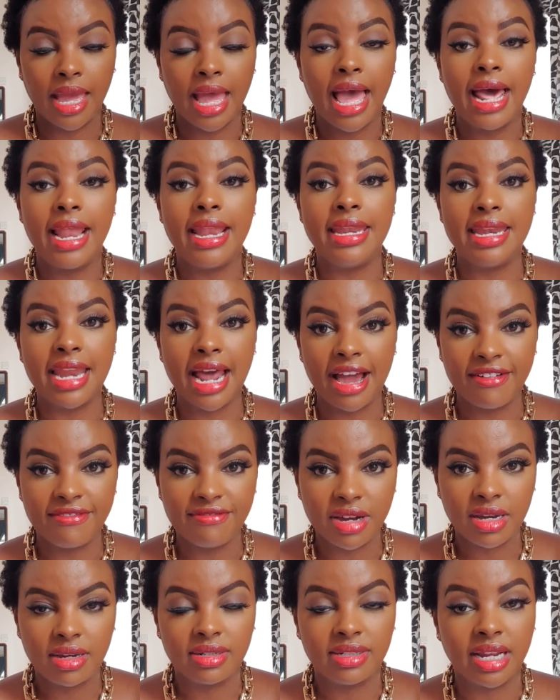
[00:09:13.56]
Love
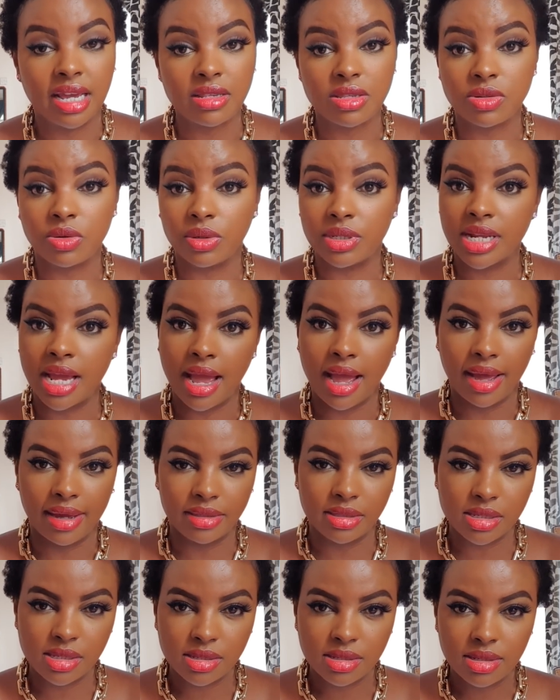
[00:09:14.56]
does not
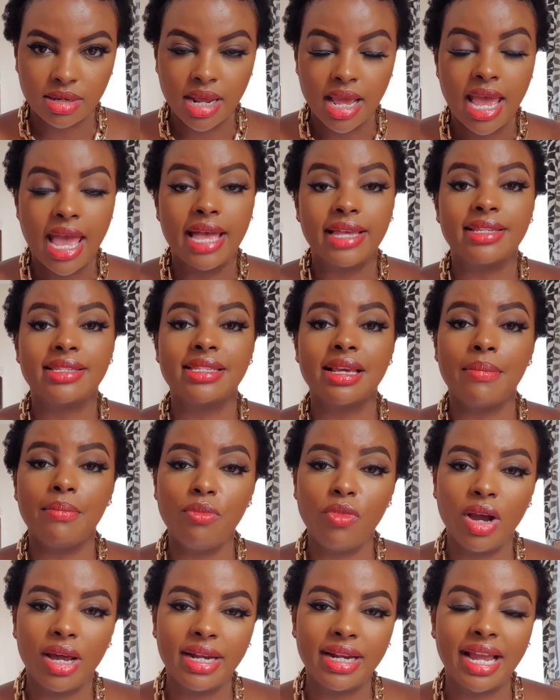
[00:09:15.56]
hurt. Someone